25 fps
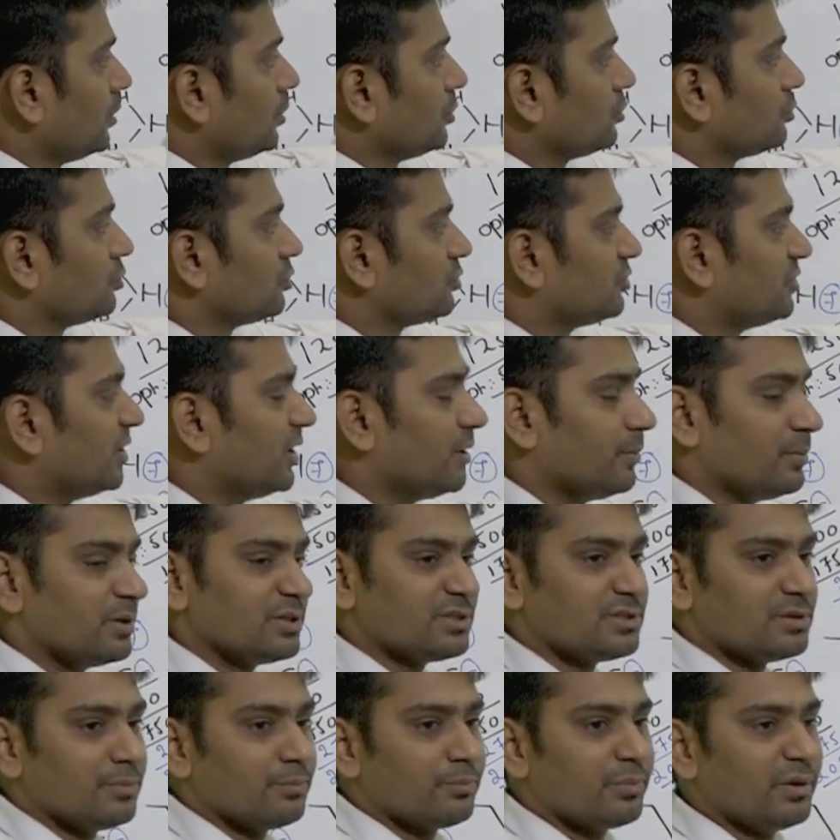So
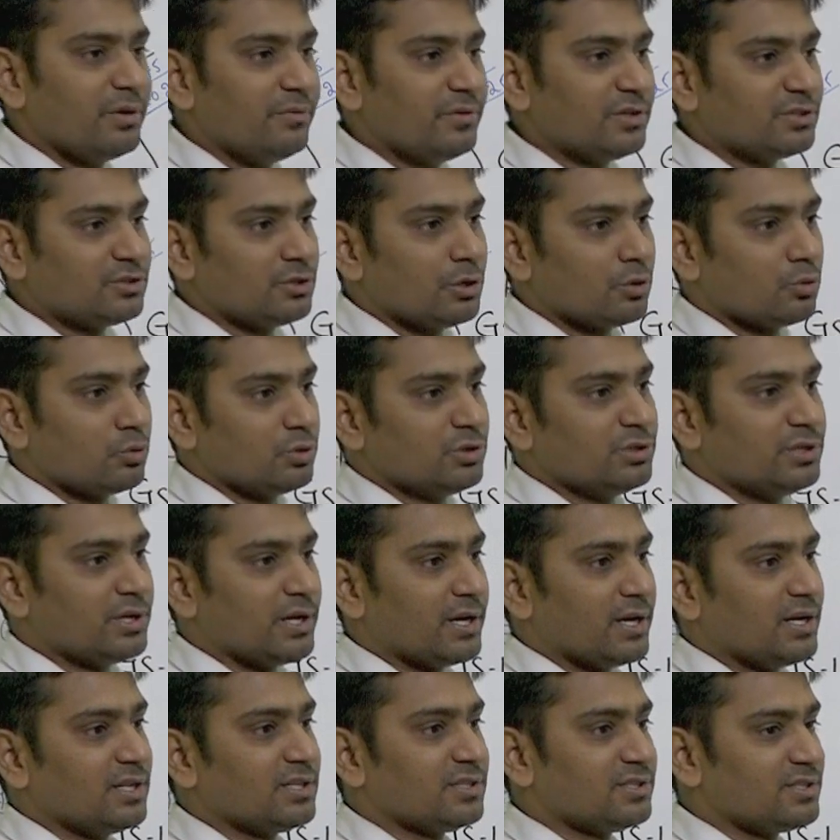syllabus and previous year question
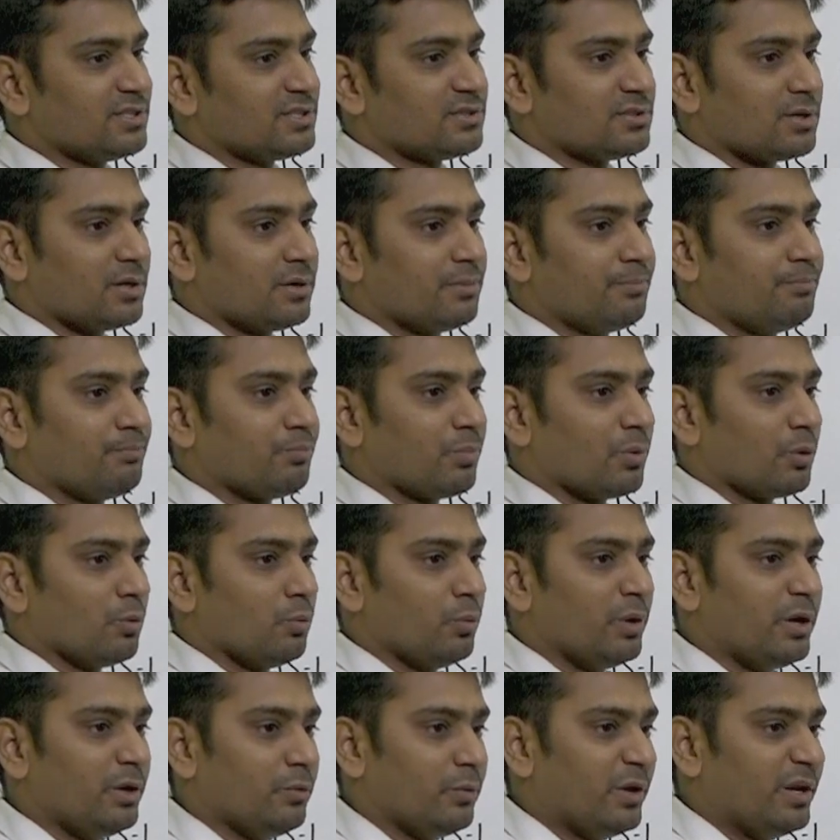analysis are
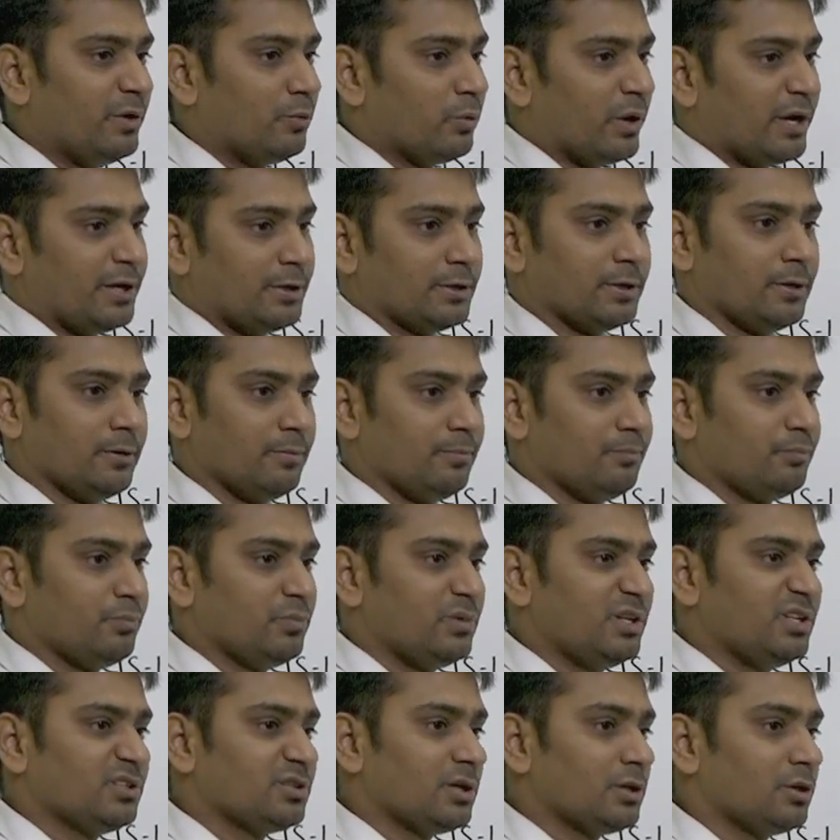very, very vital.
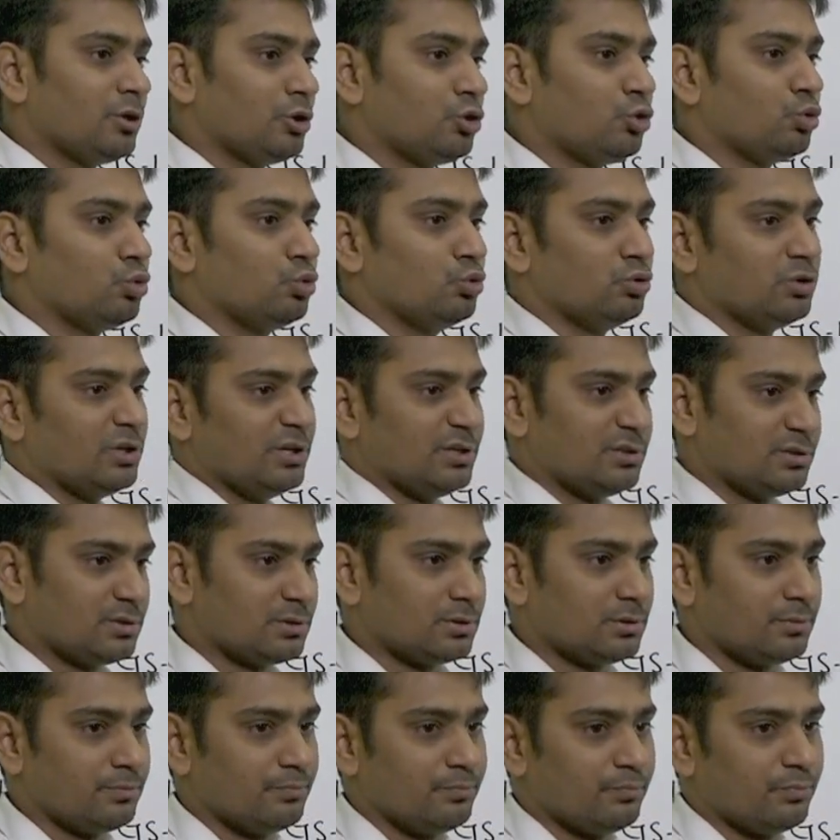These are the two things
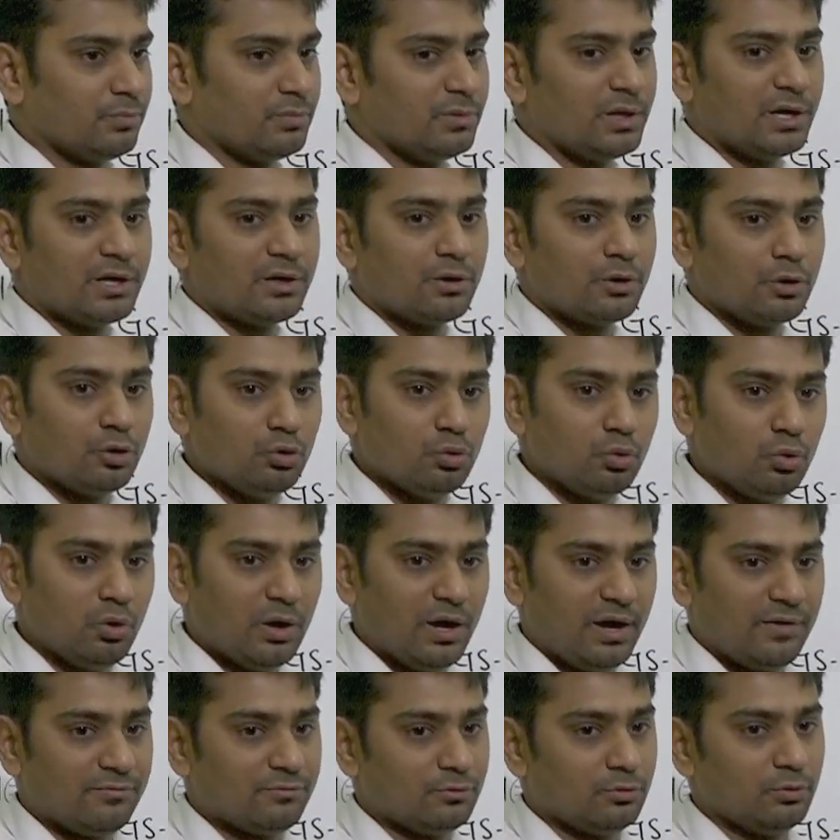that you
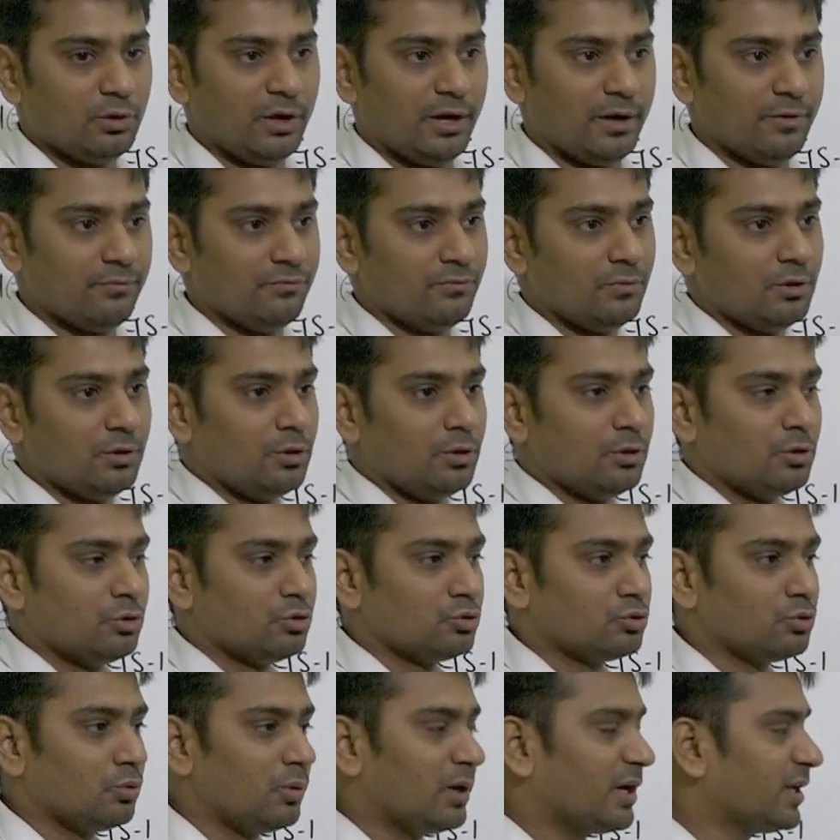have to have.
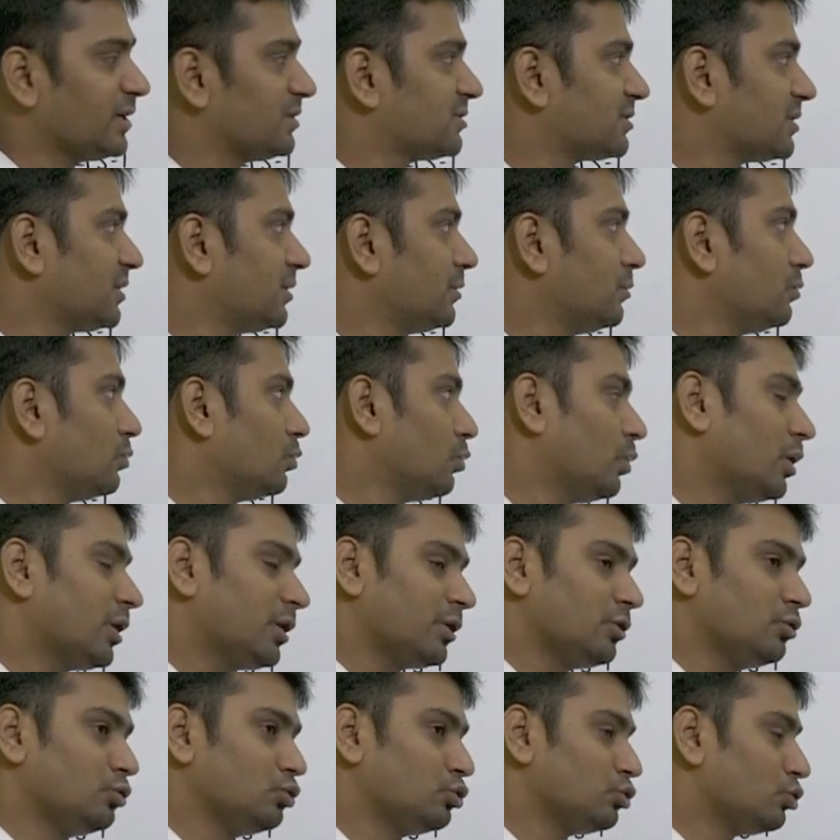So what I said, what
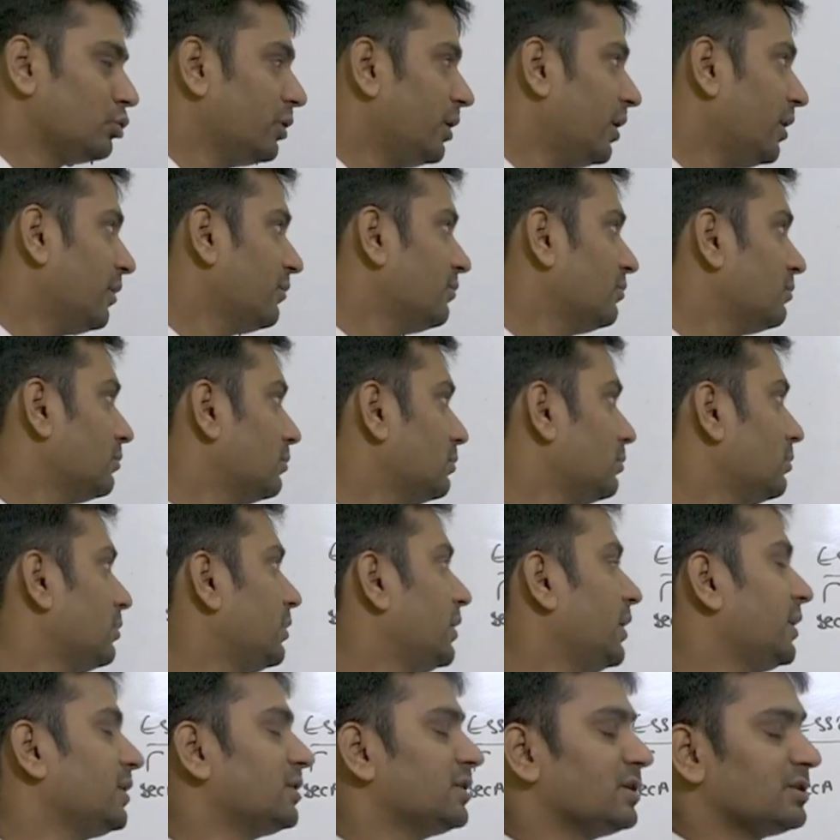you should have,
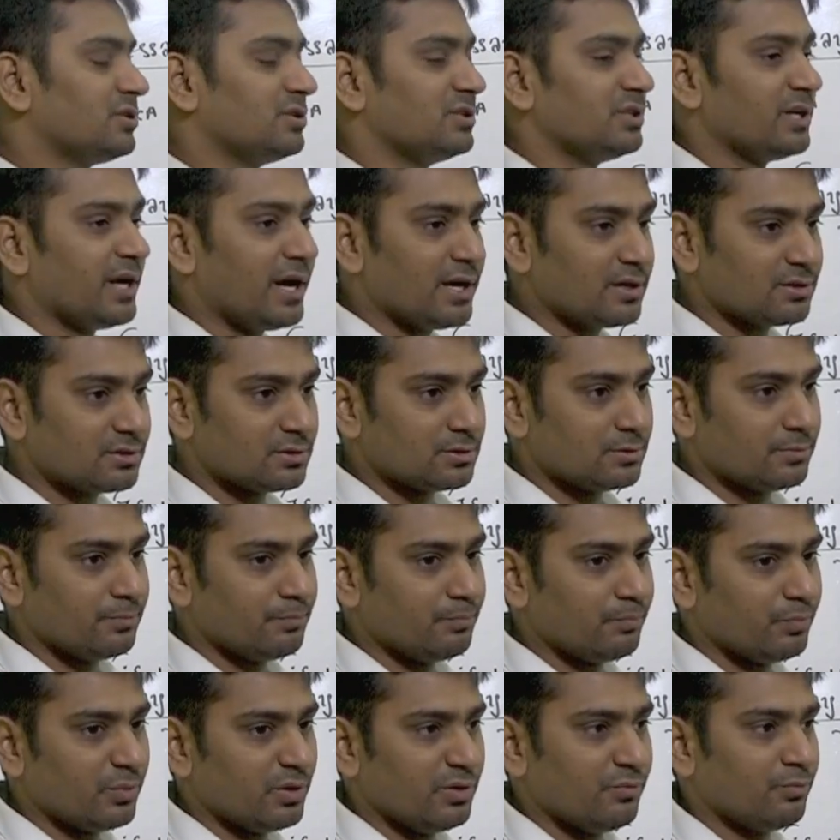take the Xerox.
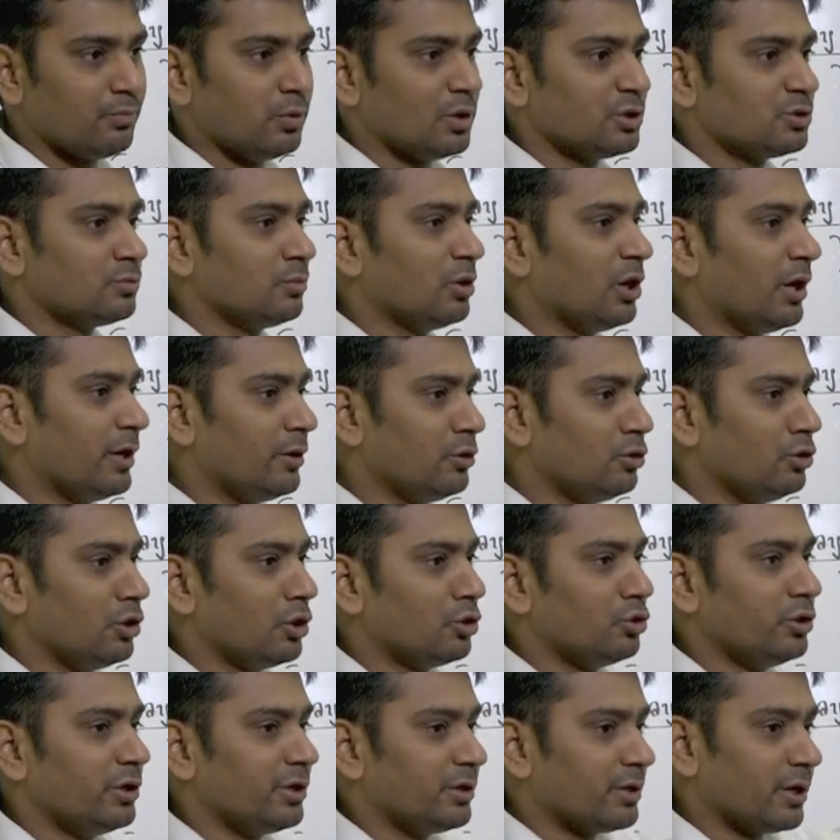If possible, I will
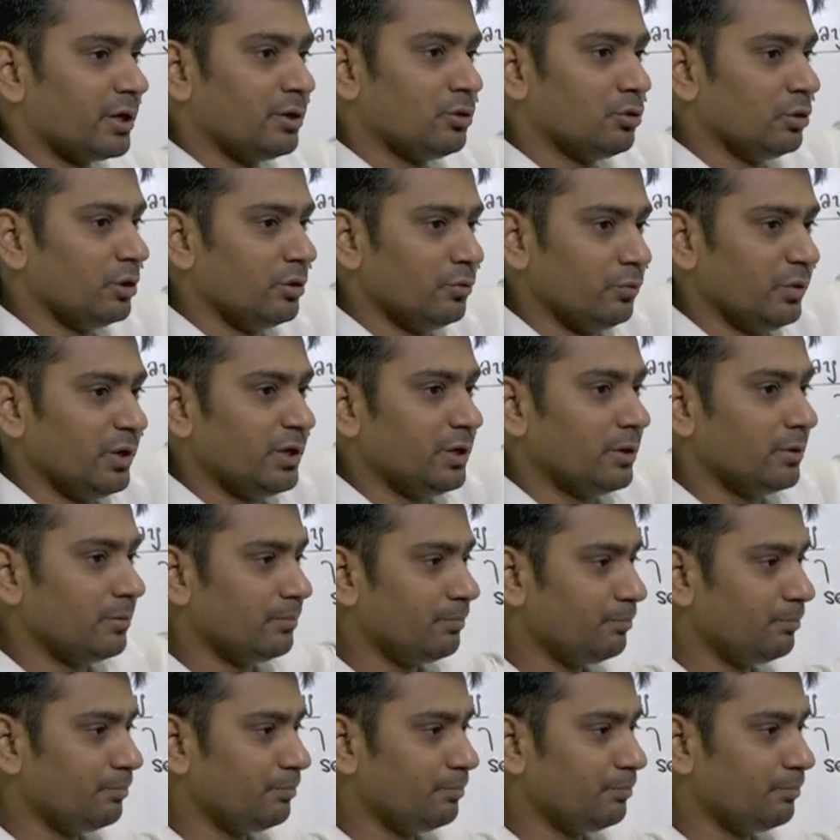only try to give it.